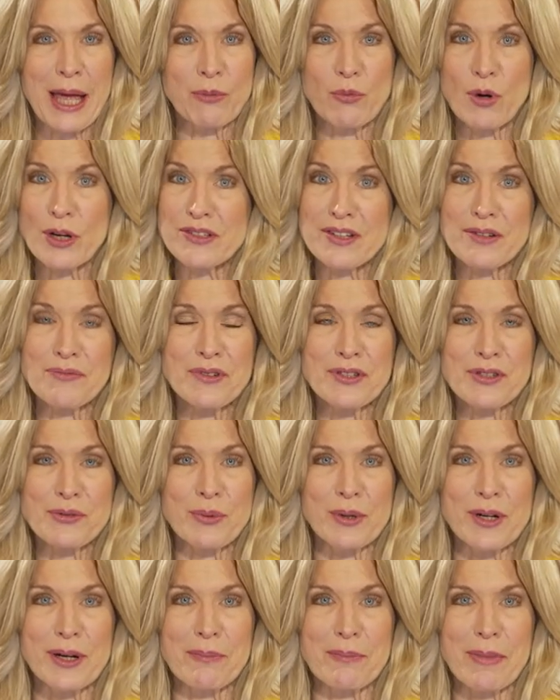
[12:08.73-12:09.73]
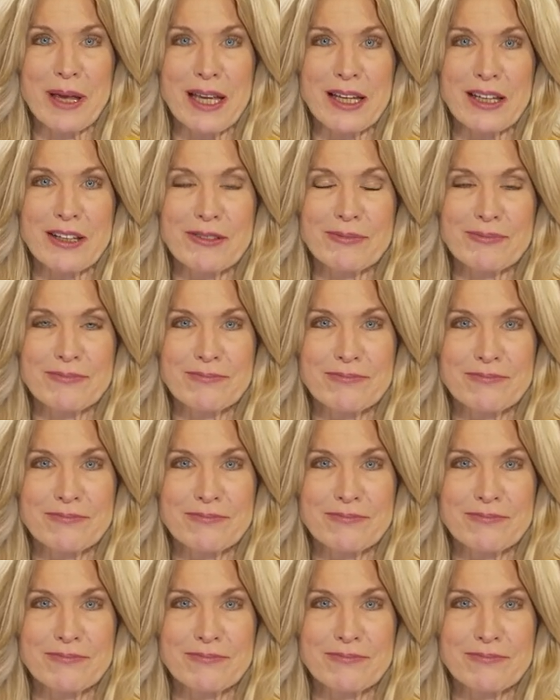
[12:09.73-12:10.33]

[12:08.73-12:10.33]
And what difference would it make?